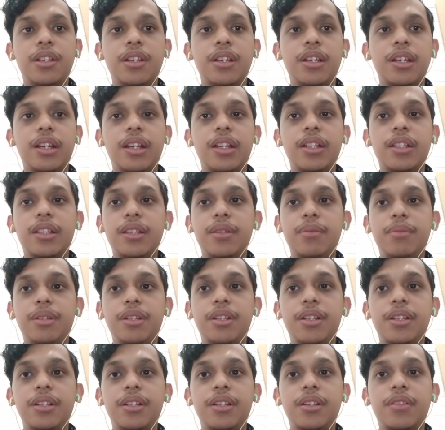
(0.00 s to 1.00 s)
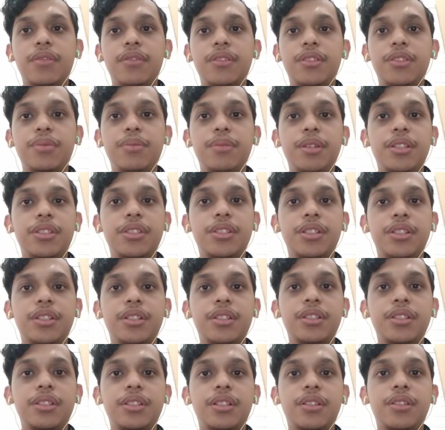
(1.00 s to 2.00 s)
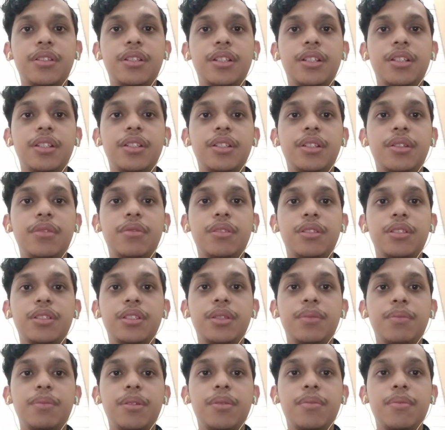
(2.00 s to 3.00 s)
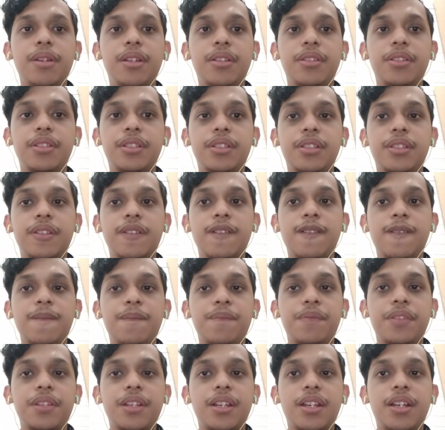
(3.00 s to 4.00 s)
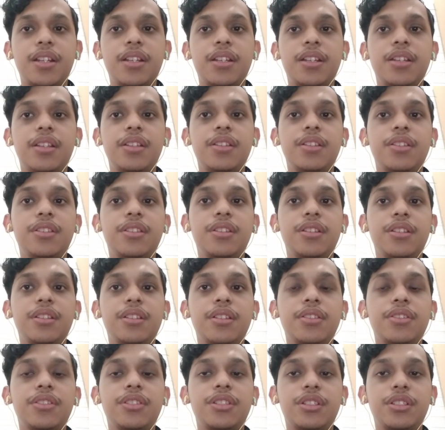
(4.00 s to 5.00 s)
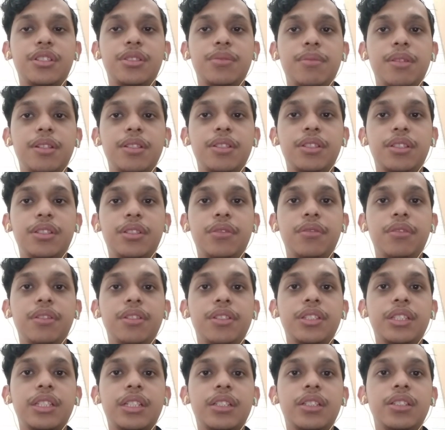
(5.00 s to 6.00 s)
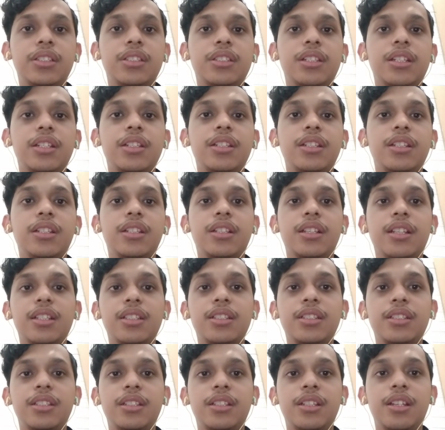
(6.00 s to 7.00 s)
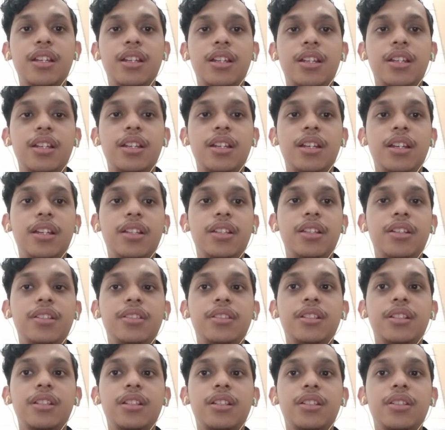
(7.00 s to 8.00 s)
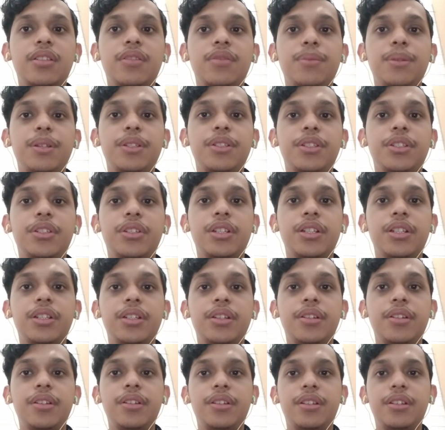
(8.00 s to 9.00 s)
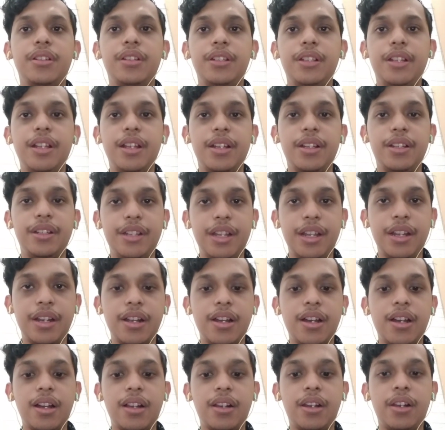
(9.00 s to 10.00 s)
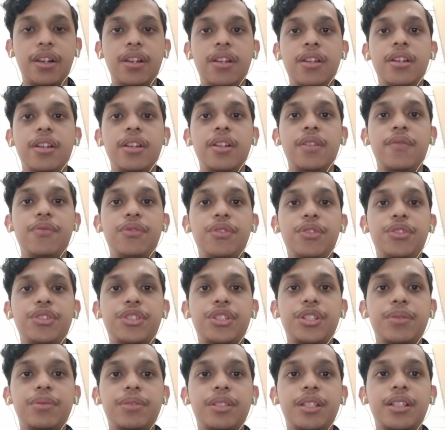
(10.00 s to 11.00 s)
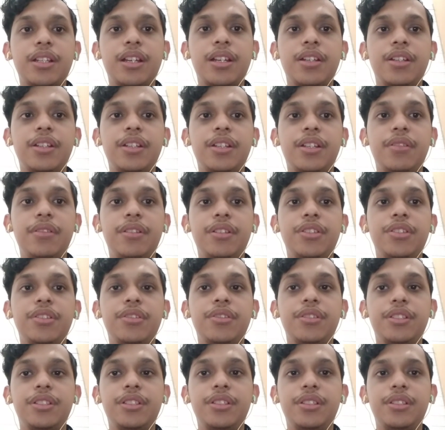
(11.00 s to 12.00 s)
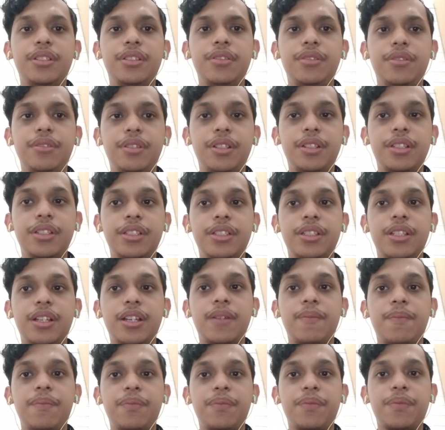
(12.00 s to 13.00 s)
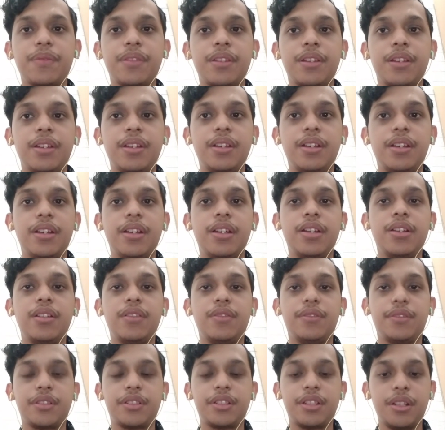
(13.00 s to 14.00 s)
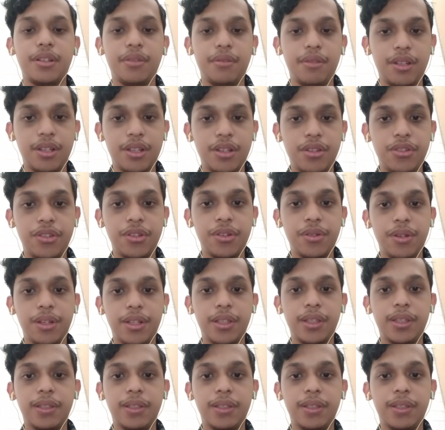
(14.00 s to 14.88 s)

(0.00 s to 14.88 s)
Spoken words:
At the beginning of the semester, online learning was implemented, and in the third semester, we started studying in class, and there is a lot of material, and there are new terms that I'm hearing during this time, and of course, I really enjoy it.